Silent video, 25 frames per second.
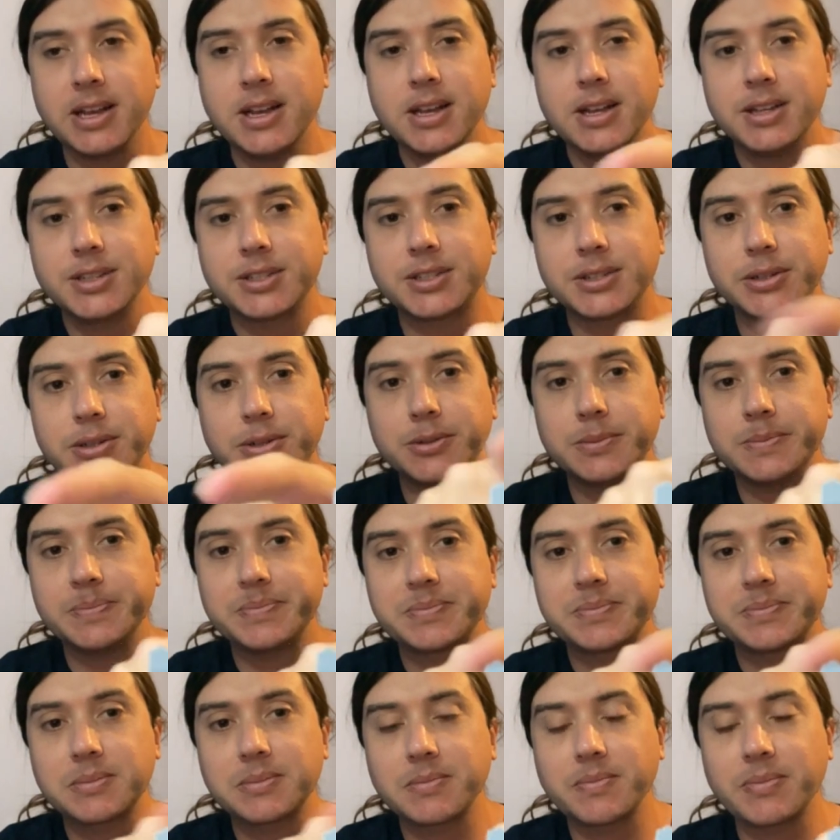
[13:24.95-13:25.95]
So
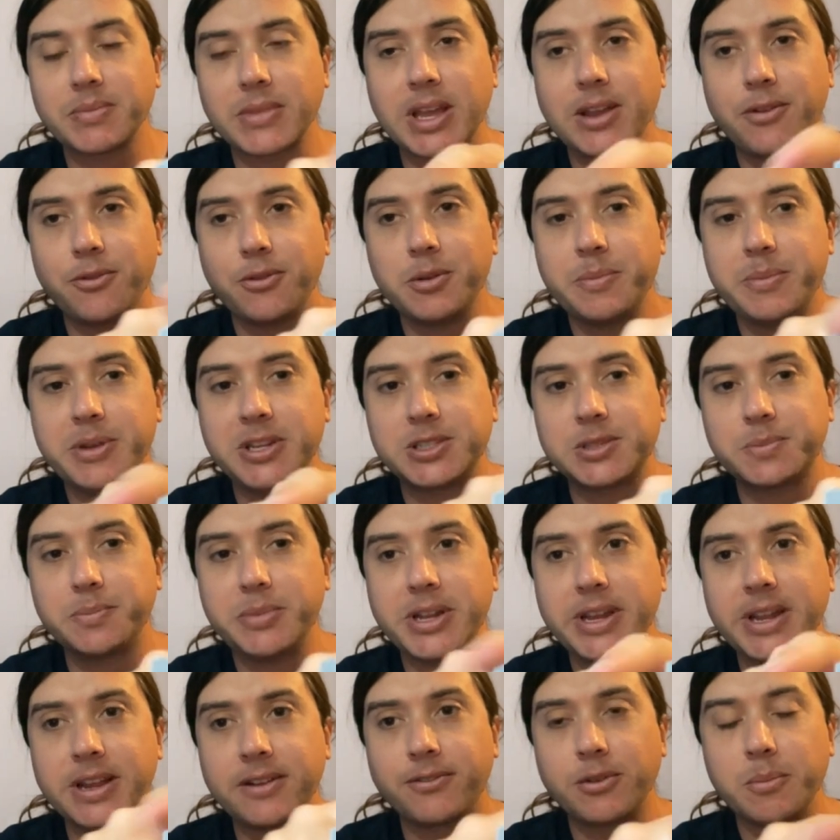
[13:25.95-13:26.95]
it would be
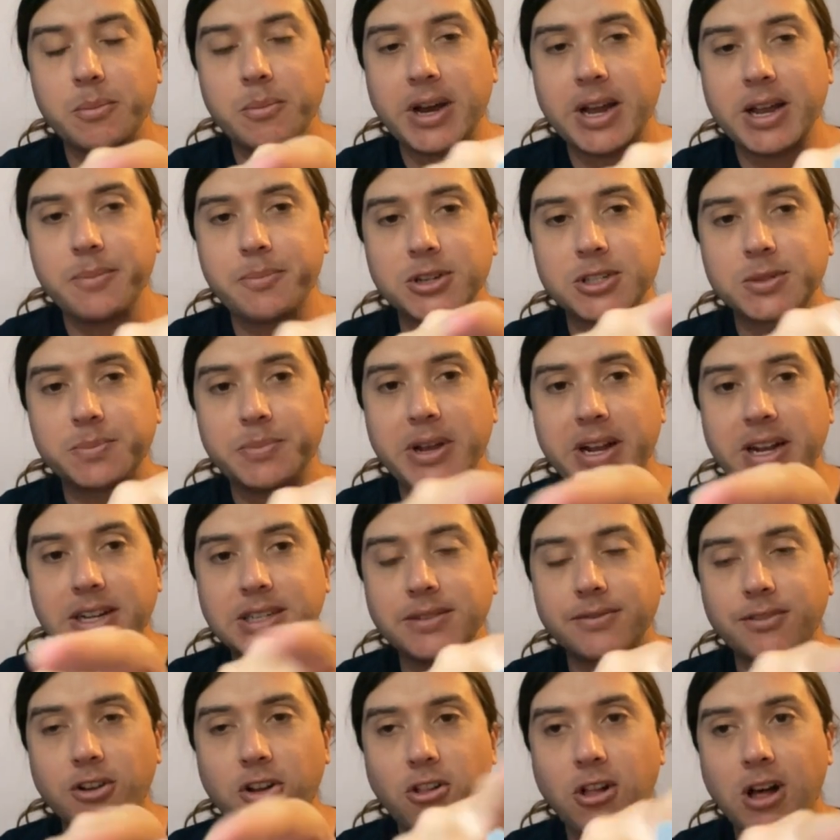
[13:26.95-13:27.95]
spinning from my perspective
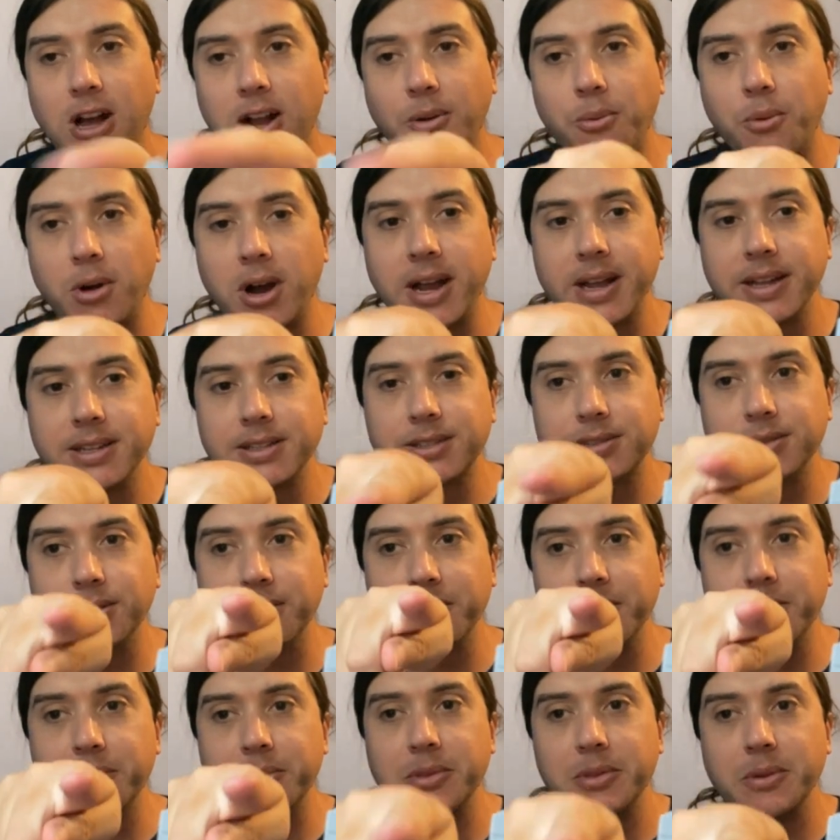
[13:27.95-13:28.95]
clockwise, so
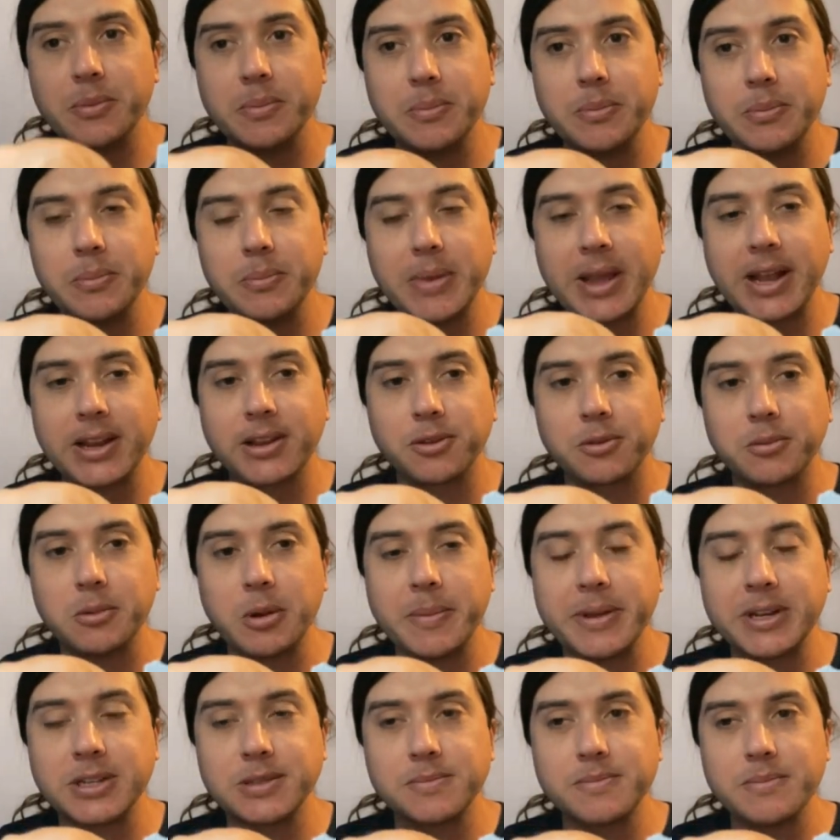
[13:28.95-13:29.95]
the angular
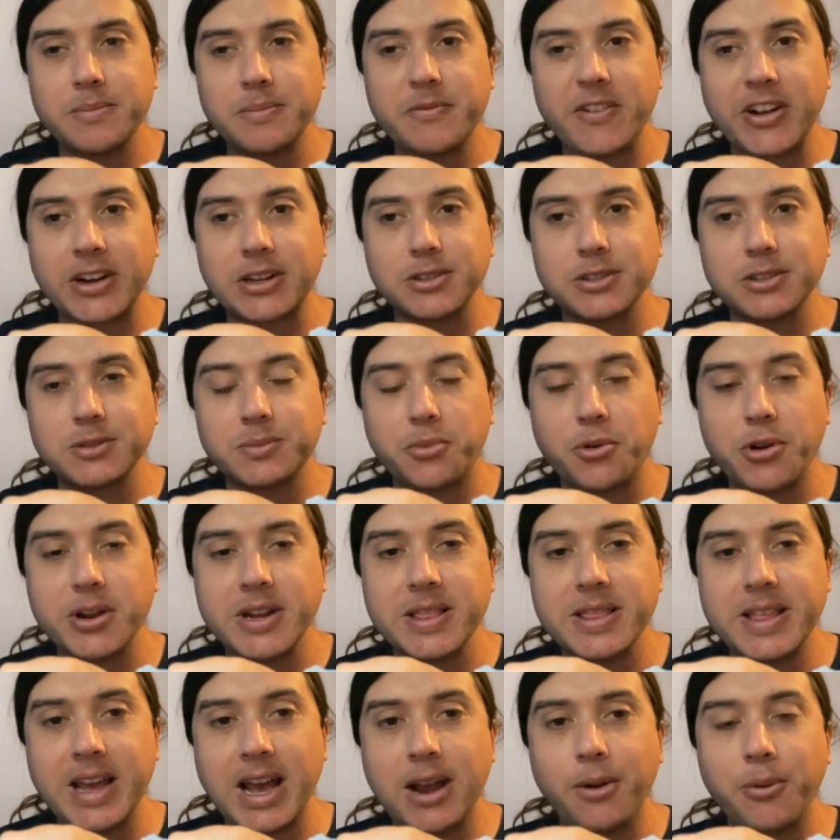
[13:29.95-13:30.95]
momentum vector is pointed
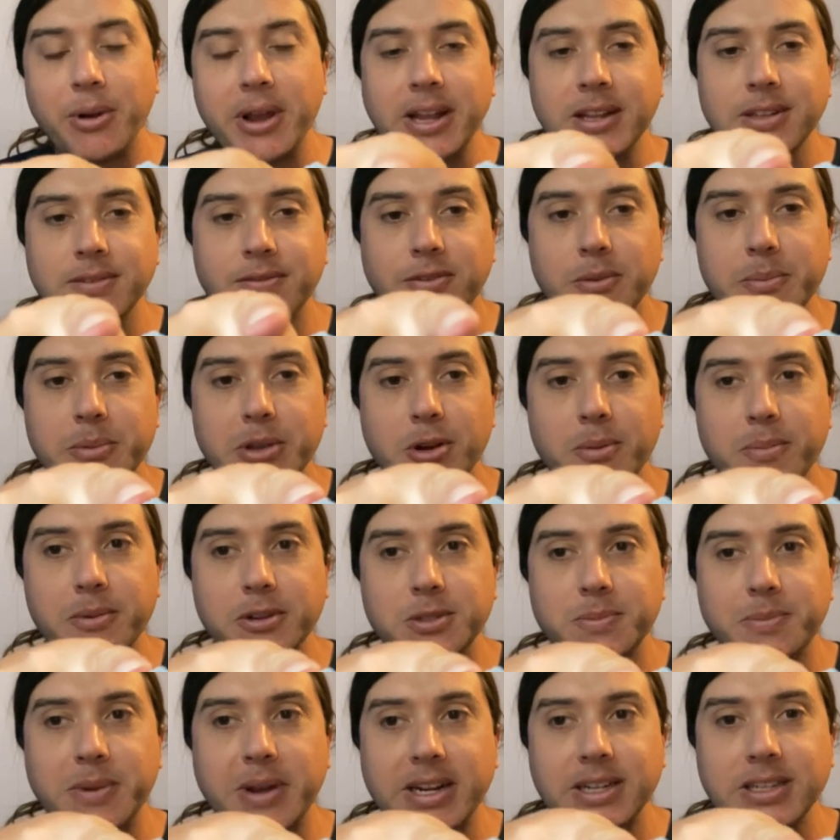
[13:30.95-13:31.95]
that way, and from your
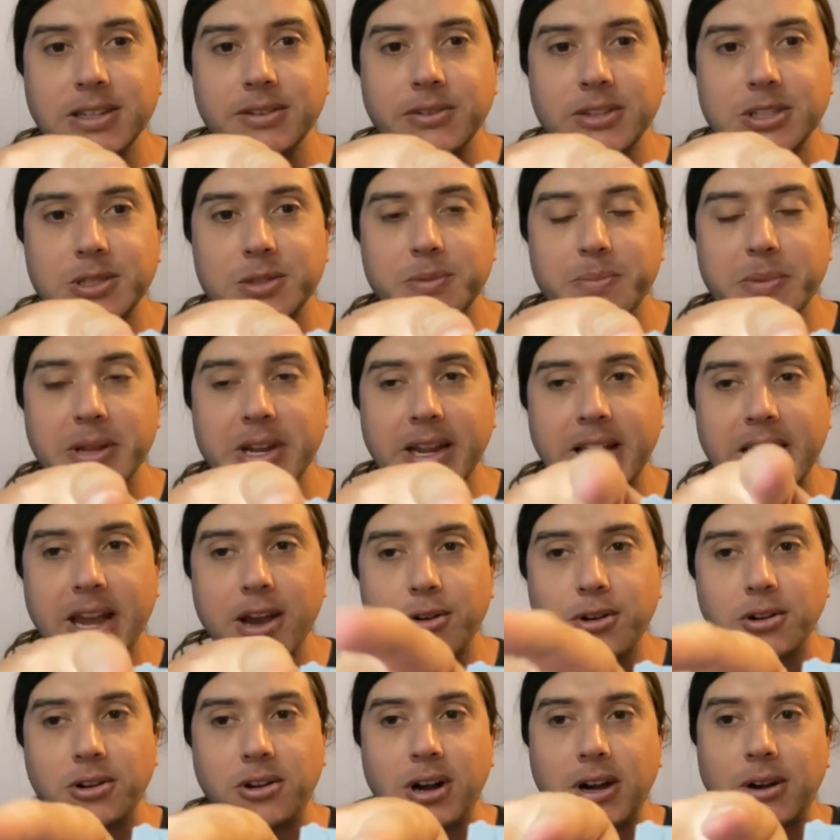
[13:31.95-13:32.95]
perspective, it's spinning
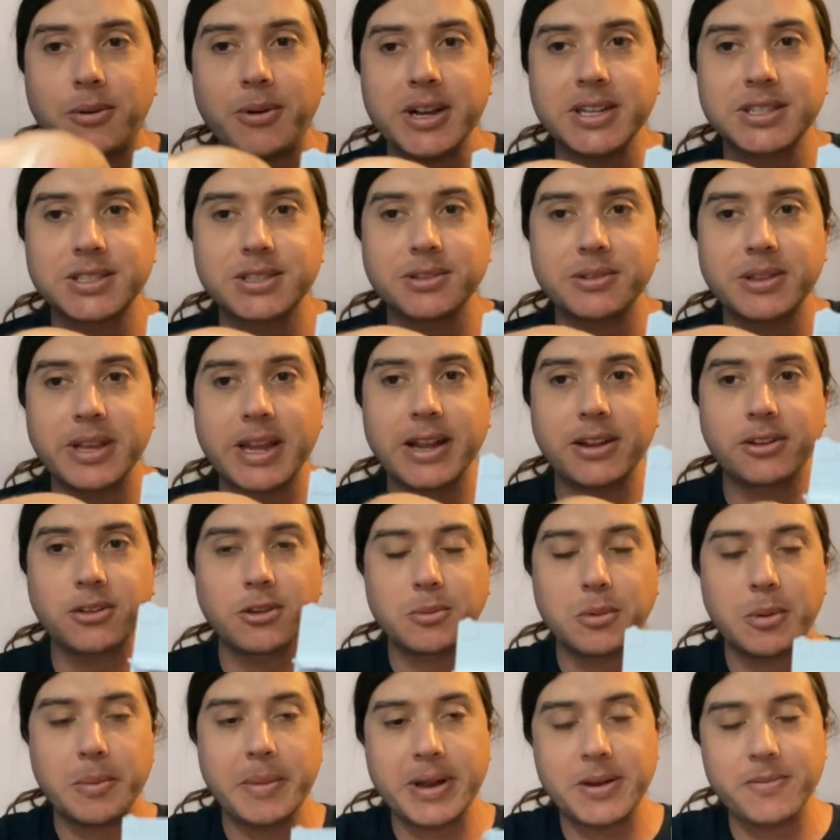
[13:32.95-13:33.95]
counterclockwise, so the angular
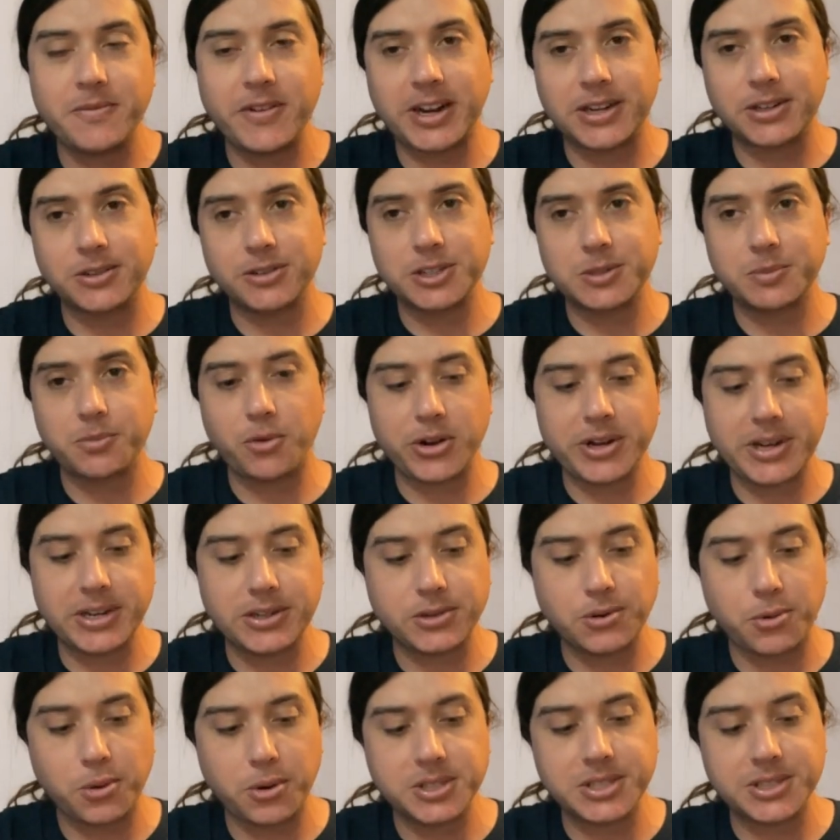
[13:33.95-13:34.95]
momentum vector is pointing
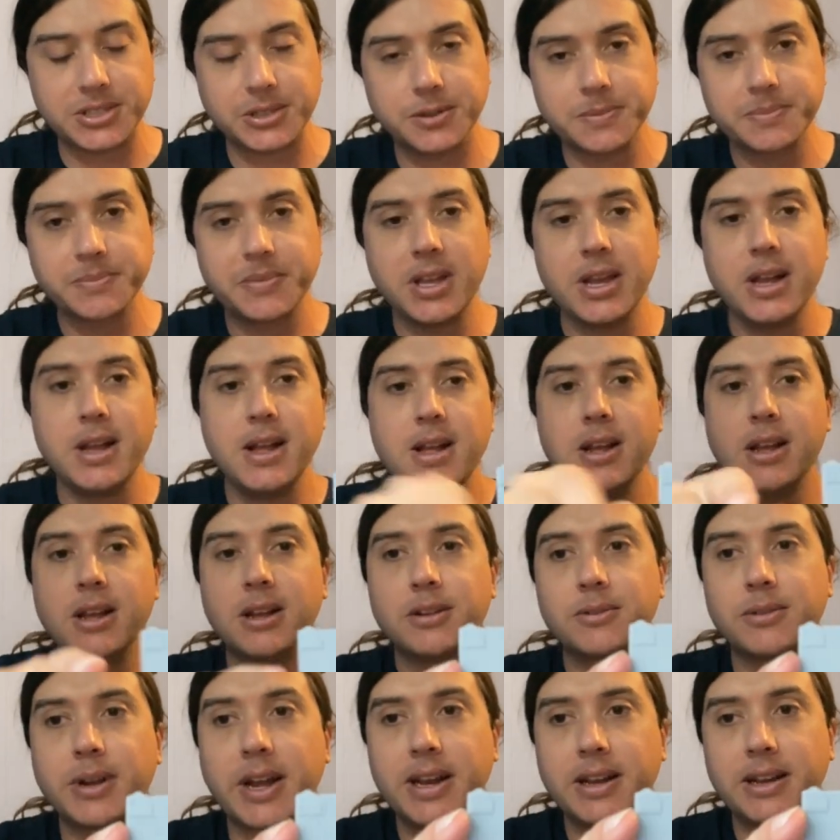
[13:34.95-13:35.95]
towards you,
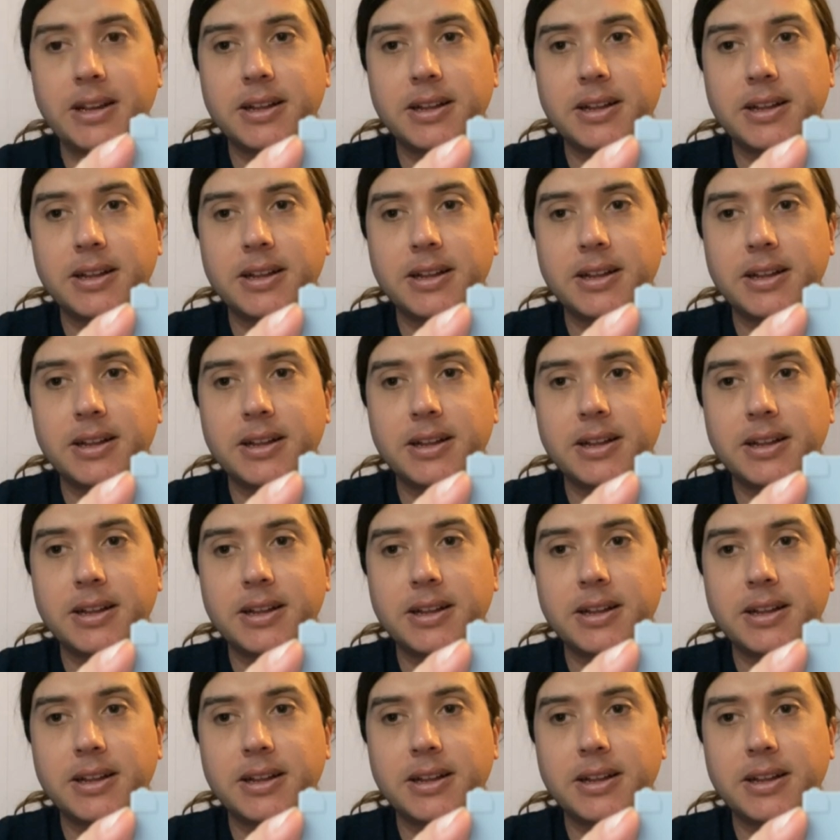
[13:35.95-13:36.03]
right?